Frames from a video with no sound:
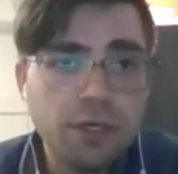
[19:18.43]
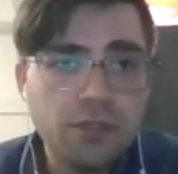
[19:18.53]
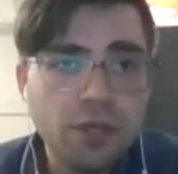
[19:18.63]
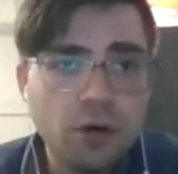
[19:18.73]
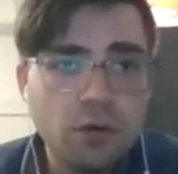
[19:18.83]

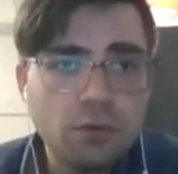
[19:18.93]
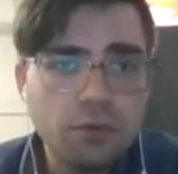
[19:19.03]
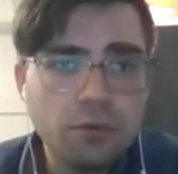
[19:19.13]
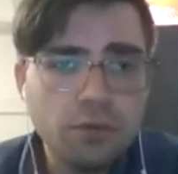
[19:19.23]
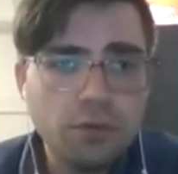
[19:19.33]
So
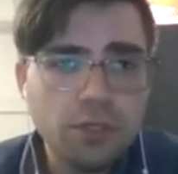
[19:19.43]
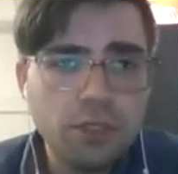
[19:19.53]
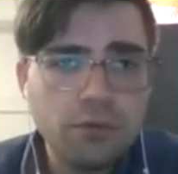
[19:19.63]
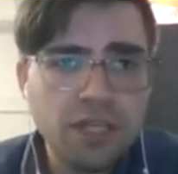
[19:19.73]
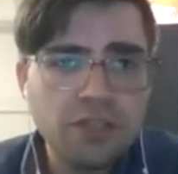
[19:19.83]

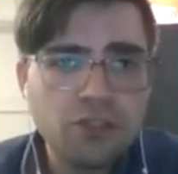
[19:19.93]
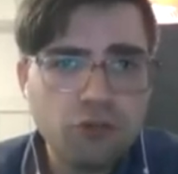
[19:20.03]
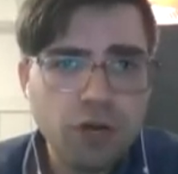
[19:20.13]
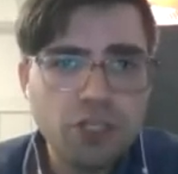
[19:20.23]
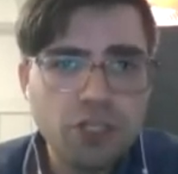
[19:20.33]
you know the
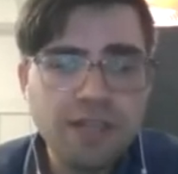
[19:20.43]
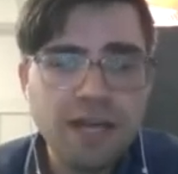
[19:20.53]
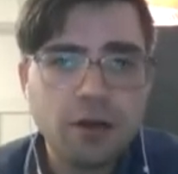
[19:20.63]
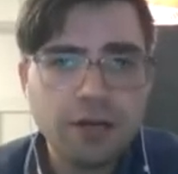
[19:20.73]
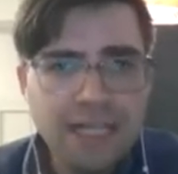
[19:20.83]
instructions
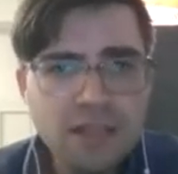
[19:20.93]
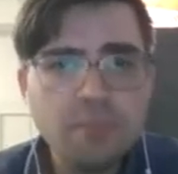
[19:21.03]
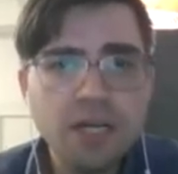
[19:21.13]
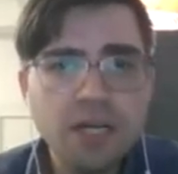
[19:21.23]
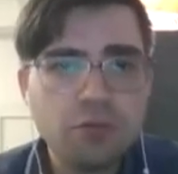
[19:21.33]
that are in
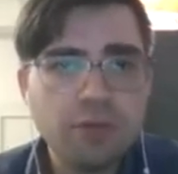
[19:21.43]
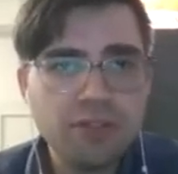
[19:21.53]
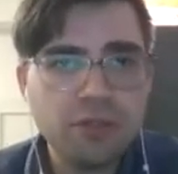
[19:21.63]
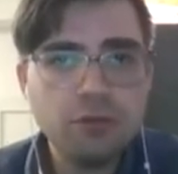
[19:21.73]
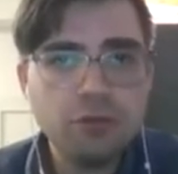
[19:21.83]
the budget
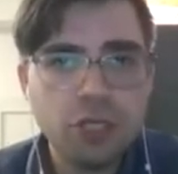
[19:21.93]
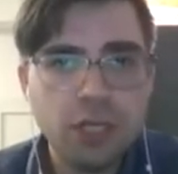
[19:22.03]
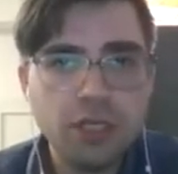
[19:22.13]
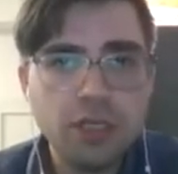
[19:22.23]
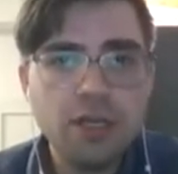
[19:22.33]

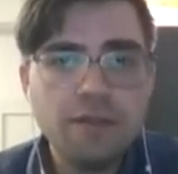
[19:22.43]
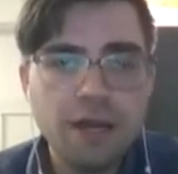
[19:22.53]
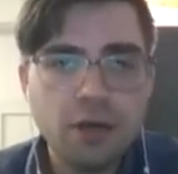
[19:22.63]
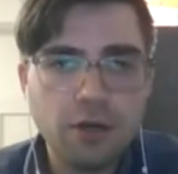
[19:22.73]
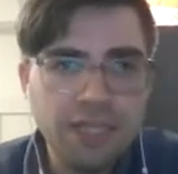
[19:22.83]
resolution
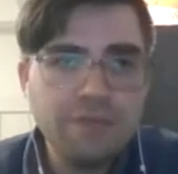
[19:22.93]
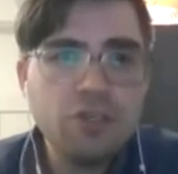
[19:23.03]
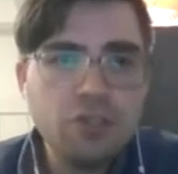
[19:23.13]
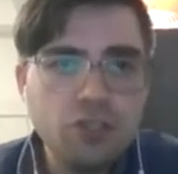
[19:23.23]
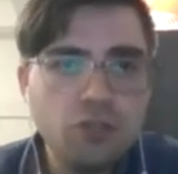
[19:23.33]
that are
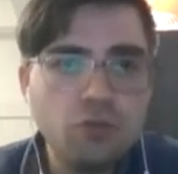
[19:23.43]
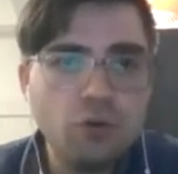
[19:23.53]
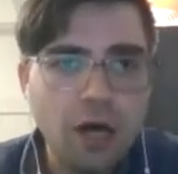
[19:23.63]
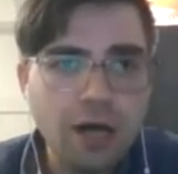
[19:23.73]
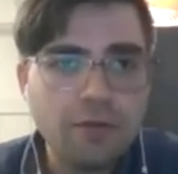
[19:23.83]
given
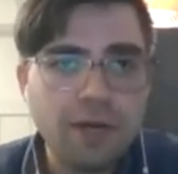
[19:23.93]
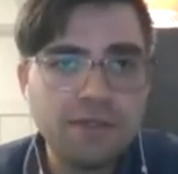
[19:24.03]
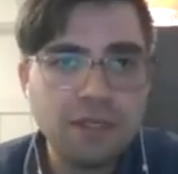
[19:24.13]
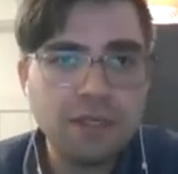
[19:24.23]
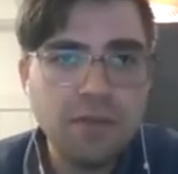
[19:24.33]
to
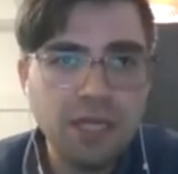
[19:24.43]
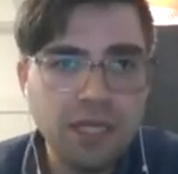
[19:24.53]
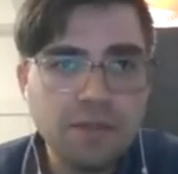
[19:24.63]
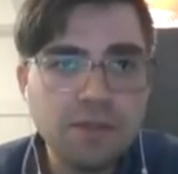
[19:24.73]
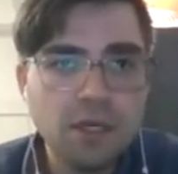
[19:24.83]
authorizing
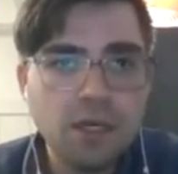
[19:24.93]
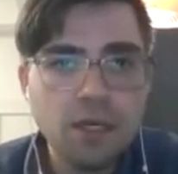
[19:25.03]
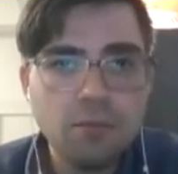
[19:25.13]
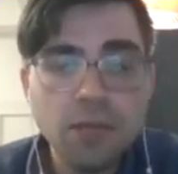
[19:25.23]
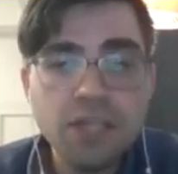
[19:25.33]
committees
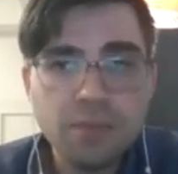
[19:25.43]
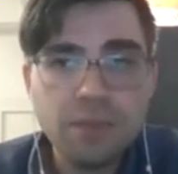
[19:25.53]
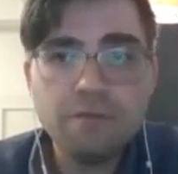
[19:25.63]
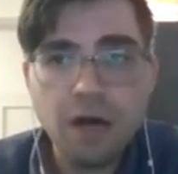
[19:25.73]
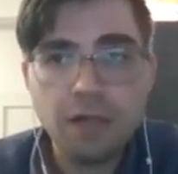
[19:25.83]
must
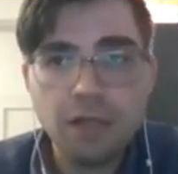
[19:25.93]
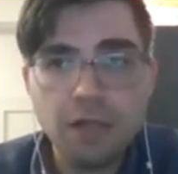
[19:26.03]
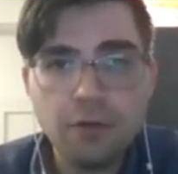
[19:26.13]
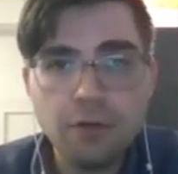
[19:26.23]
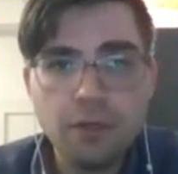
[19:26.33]
be
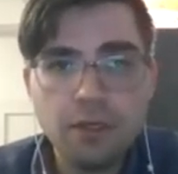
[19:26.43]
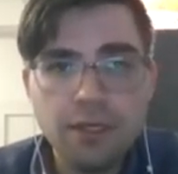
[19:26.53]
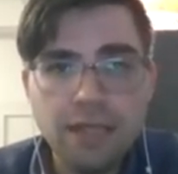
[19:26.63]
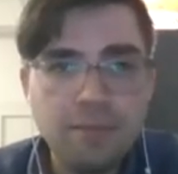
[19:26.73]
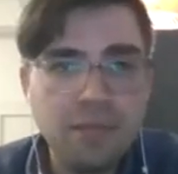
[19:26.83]
followed
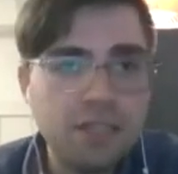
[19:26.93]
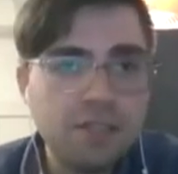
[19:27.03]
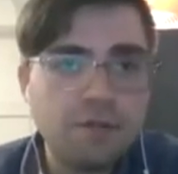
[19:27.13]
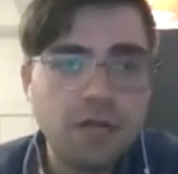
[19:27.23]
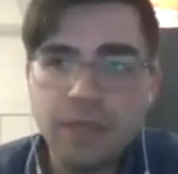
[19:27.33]
and that
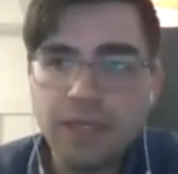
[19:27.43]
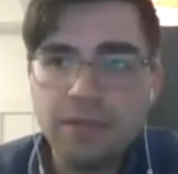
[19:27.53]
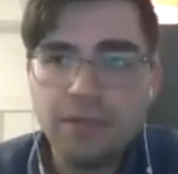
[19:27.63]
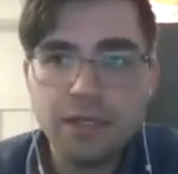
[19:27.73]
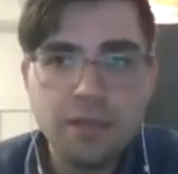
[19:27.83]
means
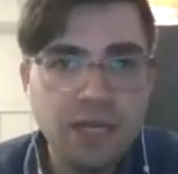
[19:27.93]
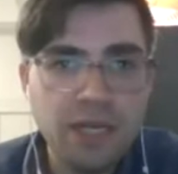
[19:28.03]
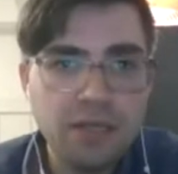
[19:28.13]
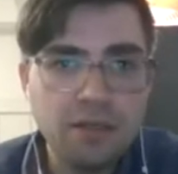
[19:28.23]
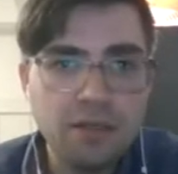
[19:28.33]
following the
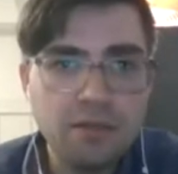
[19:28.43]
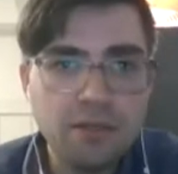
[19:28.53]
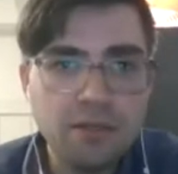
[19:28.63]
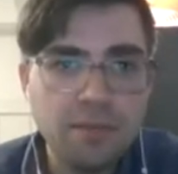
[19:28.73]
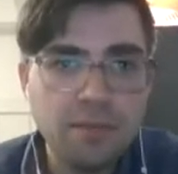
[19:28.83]
committee
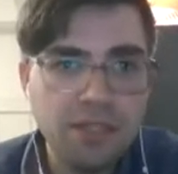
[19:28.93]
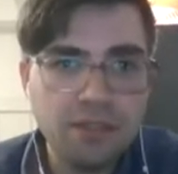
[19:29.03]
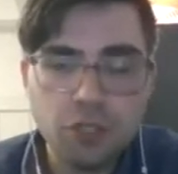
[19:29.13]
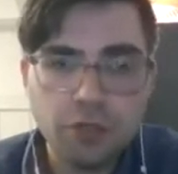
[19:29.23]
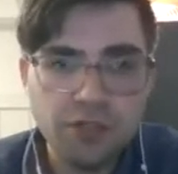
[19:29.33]
the
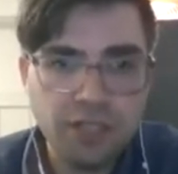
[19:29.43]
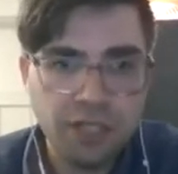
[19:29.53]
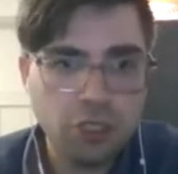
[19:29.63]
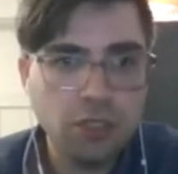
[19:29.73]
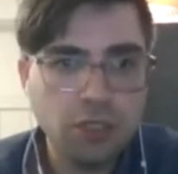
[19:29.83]
committees of
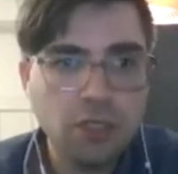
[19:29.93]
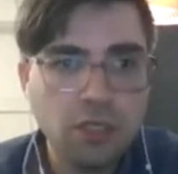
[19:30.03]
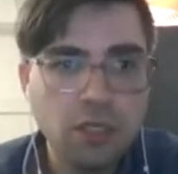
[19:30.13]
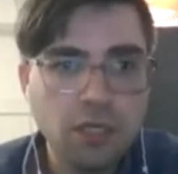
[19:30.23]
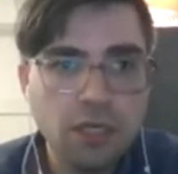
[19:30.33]
jurisdiction
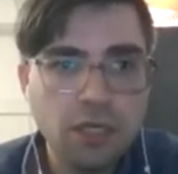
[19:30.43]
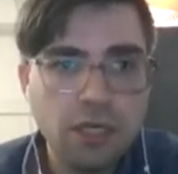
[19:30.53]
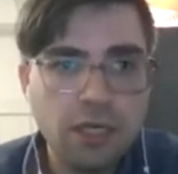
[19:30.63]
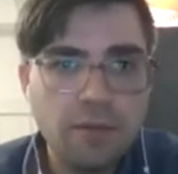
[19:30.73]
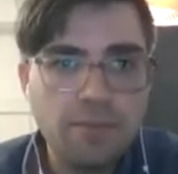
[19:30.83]

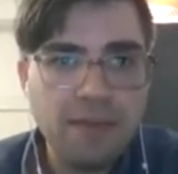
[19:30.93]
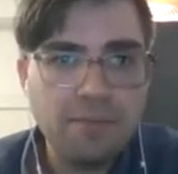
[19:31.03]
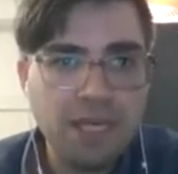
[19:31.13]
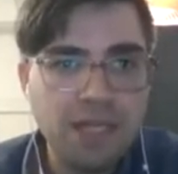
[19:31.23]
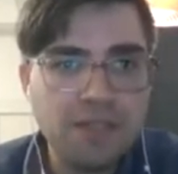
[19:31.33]
um,
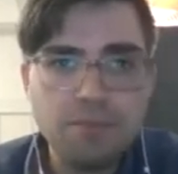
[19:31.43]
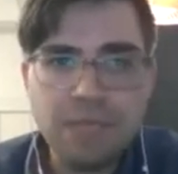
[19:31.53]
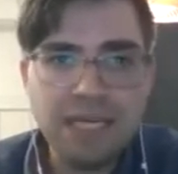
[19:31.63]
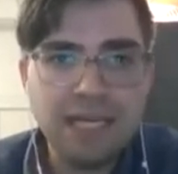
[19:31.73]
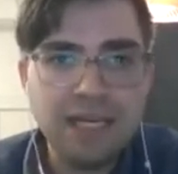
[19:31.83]
that means
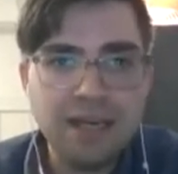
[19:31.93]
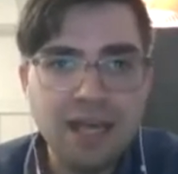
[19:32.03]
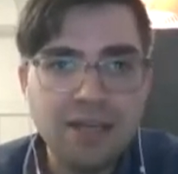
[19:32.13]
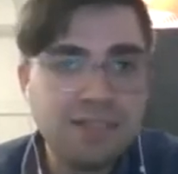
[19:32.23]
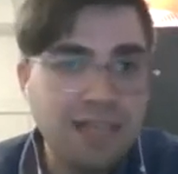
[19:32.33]
meeting
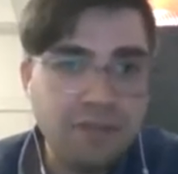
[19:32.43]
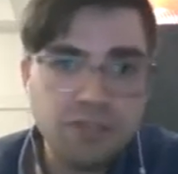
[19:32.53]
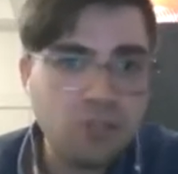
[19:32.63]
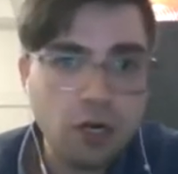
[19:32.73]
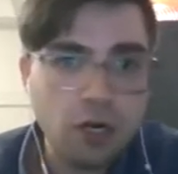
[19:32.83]
a
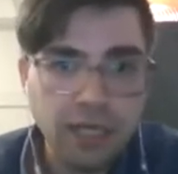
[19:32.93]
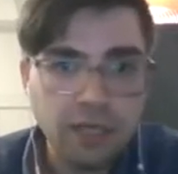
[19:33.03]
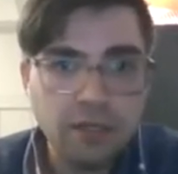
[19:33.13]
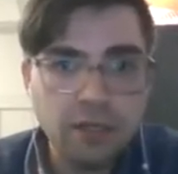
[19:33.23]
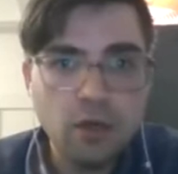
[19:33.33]
savings
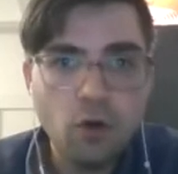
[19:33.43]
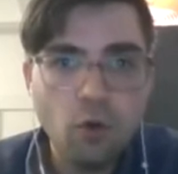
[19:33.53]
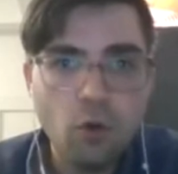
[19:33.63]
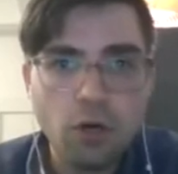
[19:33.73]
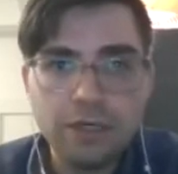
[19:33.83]
target
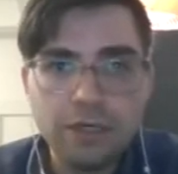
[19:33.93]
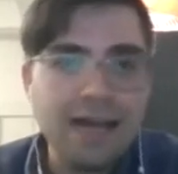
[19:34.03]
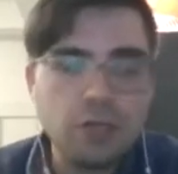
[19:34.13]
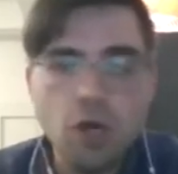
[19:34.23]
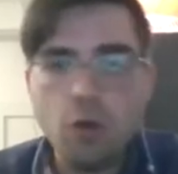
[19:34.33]
or
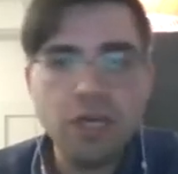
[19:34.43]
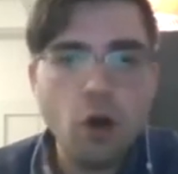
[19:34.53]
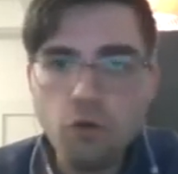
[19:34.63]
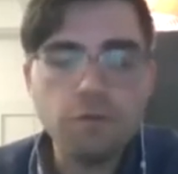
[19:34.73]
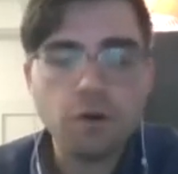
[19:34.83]
not going
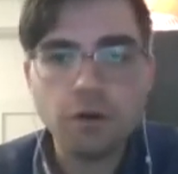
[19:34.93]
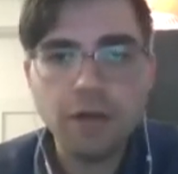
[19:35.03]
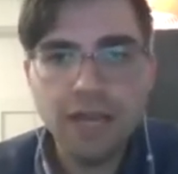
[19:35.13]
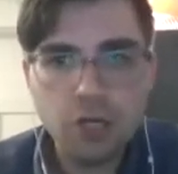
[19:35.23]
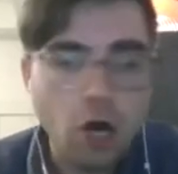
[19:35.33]
over
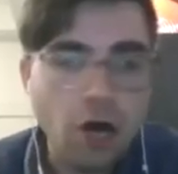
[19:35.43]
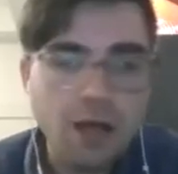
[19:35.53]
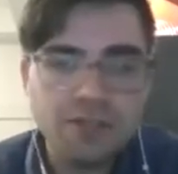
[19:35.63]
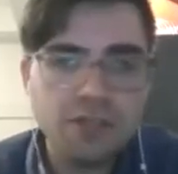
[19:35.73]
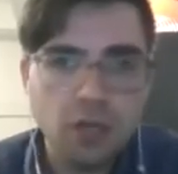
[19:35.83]
a
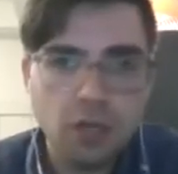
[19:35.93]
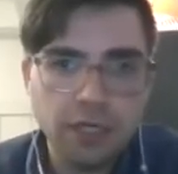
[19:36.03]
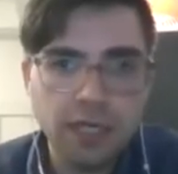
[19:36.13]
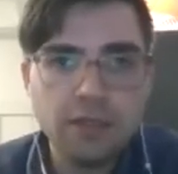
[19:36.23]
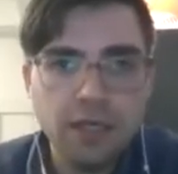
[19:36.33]
cost
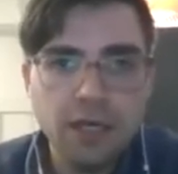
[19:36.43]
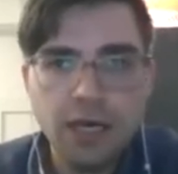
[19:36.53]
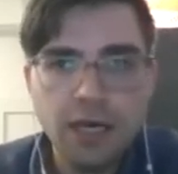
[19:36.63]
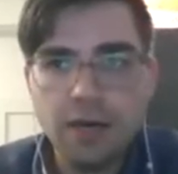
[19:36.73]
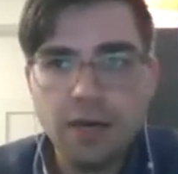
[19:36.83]
target
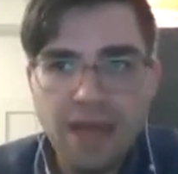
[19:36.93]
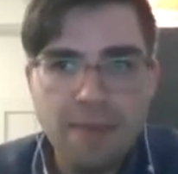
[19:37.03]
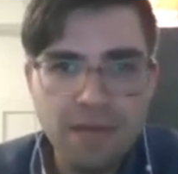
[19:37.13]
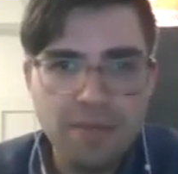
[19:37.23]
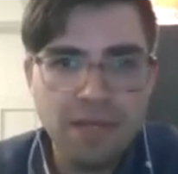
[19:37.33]
um,
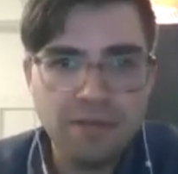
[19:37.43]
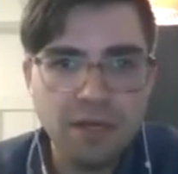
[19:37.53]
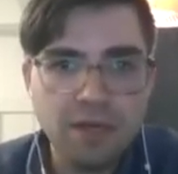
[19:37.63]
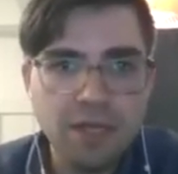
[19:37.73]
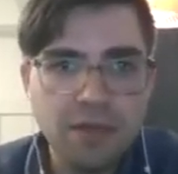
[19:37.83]
that may be in
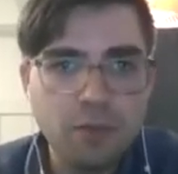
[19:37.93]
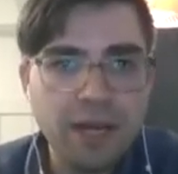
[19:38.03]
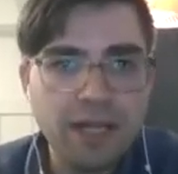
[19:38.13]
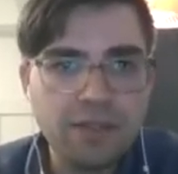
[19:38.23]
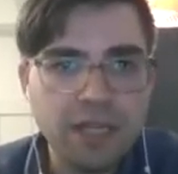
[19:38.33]
the in the
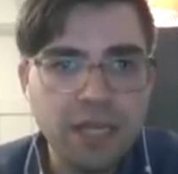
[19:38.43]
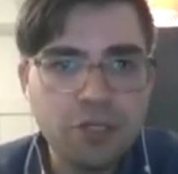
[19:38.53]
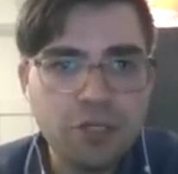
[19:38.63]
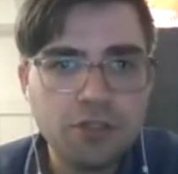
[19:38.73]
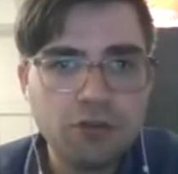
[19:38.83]

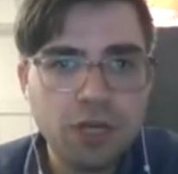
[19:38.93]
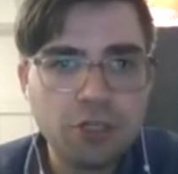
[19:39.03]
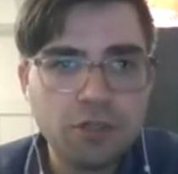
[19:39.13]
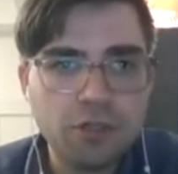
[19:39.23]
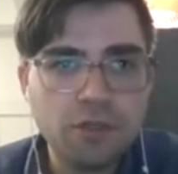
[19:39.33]
reconciliation
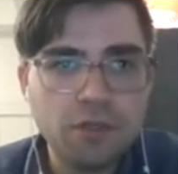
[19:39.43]
instructions